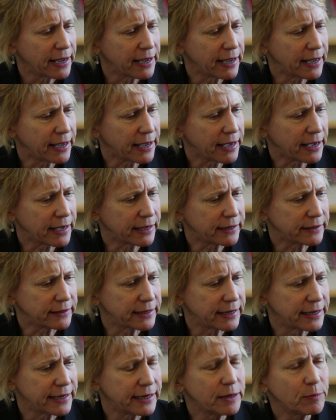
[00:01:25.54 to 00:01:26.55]

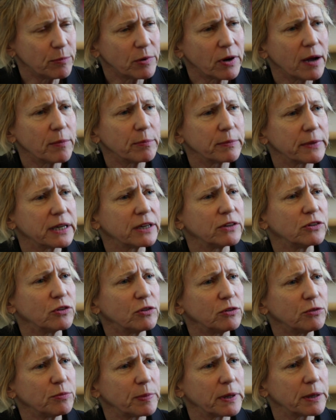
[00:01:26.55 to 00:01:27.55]
and he brought me a
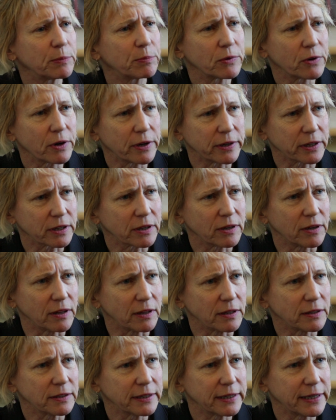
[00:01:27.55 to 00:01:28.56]
newspaper
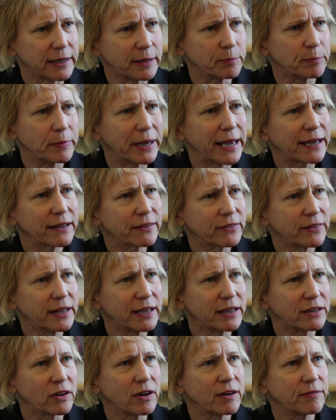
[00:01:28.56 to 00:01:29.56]
article. And back
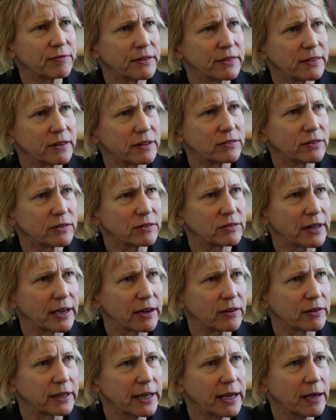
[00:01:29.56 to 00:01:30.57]
then, often this is
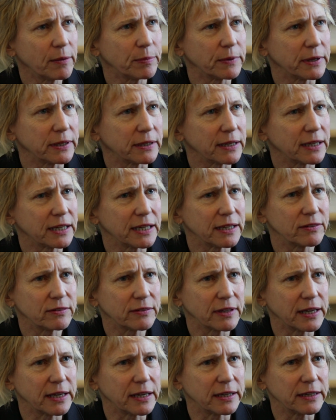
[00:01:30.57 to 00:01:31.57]
how it happened. And he
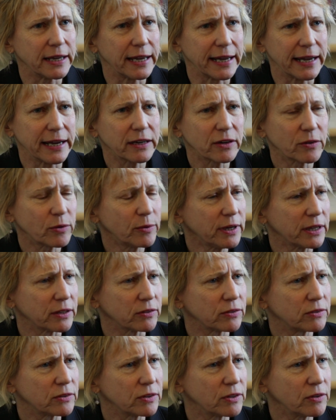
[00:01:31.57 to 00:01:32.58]
said, "Aunt
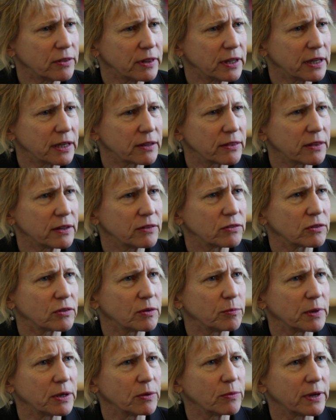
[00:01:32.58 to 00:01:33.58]
Chris, do you think this
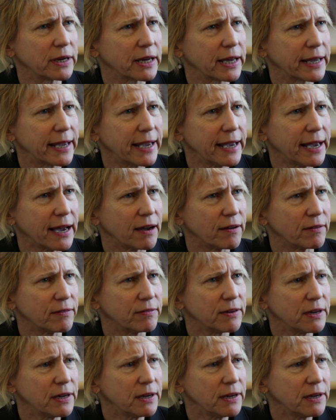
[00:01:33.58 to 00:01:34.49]
could be what I have?"